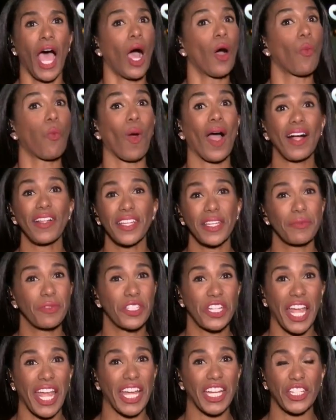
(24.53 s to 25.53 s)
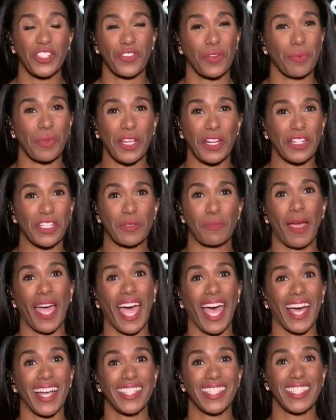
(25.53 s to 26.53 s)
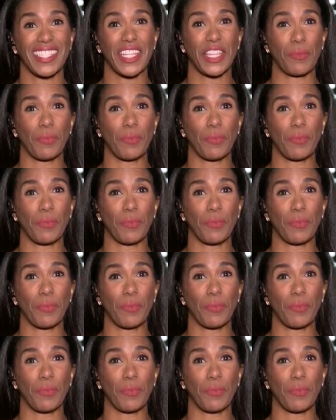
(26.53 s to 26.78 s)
a welcome change from years past,